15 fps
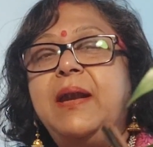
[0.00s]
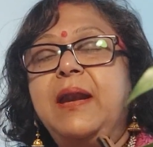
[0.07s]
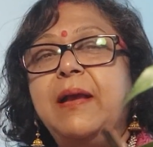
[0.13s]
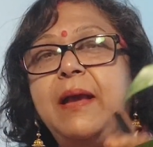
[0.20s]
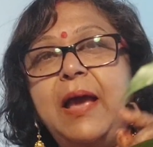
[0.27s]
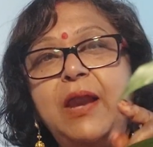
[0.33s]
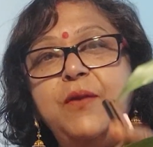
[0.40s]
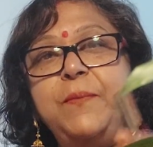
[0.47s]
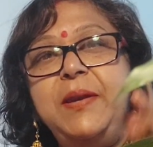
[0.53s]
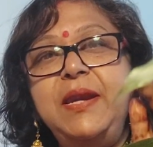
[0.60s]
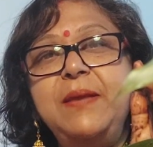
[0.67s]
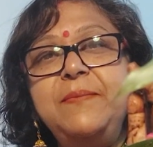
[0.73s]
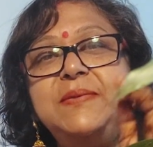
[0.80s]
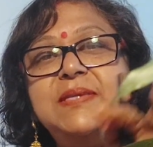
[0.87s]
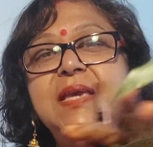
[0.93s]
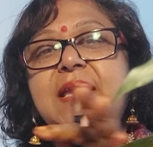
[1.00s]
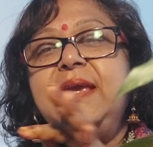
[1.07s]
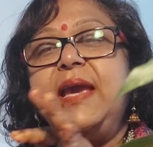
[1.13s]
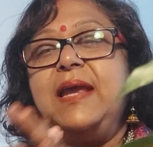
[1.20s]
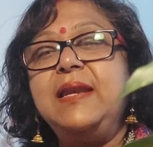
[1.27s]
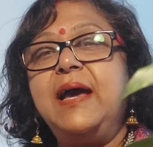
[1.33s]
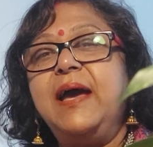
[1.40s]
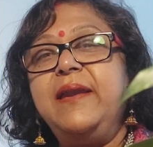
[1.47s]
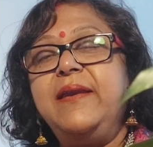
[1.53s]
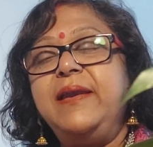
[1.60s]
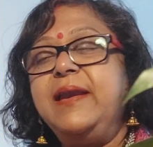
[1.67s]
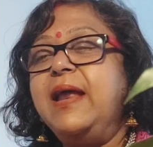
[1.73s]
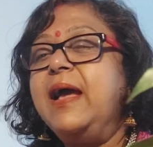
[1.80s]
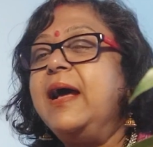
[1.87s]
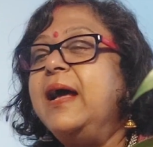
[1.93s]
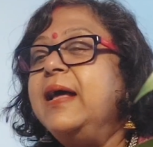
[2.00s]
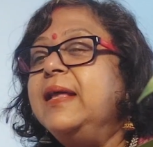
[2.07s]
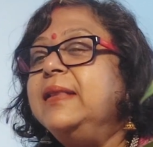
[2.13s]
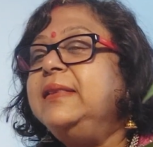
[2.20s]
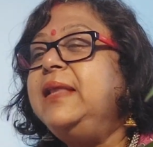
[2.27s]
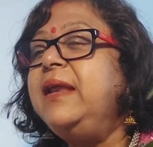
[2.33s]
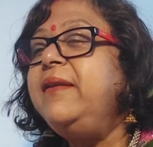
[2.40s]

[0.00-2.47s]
Aluminium, zinc and iron, they